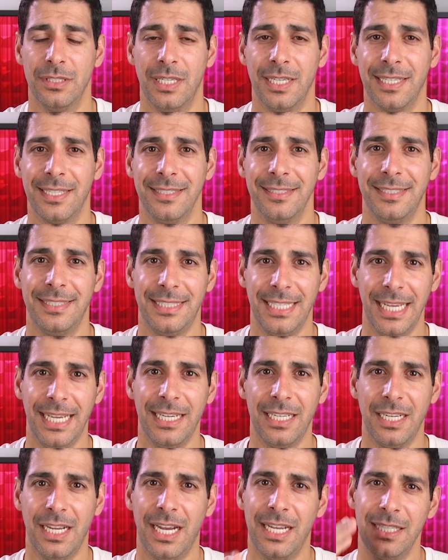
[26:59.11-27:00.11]
I can say
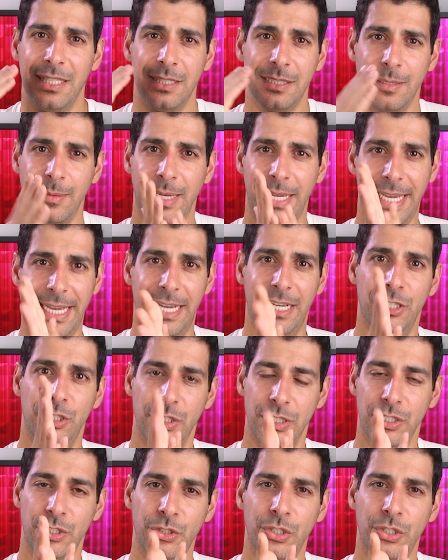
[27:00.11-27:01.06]
it unless I'm actually